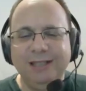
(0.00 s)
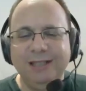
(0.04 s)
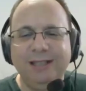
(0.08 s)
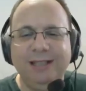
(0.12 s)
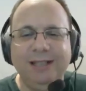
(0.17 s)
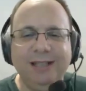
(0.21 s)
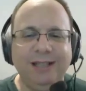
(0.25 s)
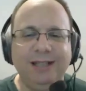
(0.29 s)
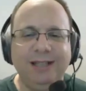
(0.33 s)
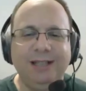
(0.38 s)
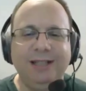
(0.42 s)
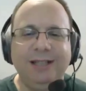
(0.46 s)

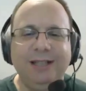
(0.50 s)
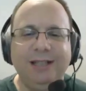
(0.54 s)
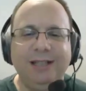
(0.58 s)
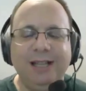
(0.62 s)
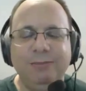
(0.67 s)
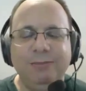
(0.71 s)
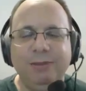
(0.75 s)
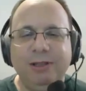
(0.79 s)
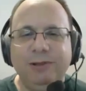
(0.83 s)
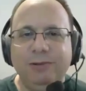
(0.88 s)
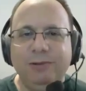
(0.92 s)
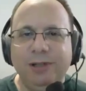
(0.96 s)

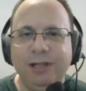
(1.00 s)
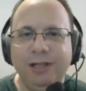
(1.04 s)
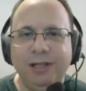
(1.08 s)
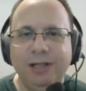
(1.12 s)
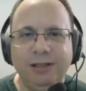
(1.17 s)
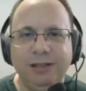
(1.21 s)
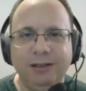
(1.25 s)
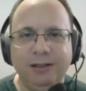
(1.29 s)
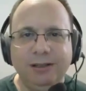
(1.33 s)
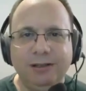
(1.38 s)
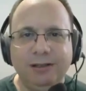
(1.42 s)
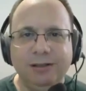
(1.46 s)
I'm a
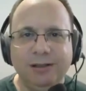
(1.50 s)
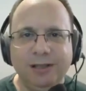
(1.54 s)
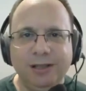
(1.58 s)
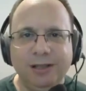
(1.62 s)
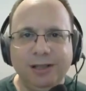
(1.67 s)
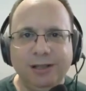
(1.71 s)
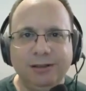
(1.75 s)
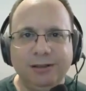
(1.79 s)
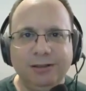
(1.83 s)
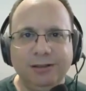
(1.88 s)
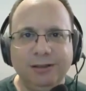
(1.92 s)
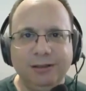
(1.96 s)
trainer and a
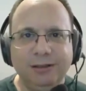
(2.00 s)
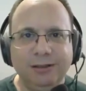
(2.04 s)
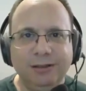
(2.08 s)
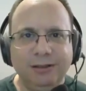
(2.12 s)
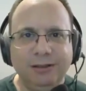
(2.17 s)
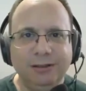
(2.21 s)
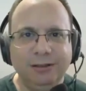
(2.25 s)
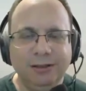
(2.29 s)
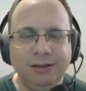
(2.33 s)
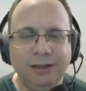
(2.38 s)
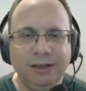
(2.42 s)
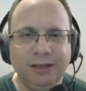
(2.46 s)

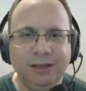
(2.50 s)
consultant,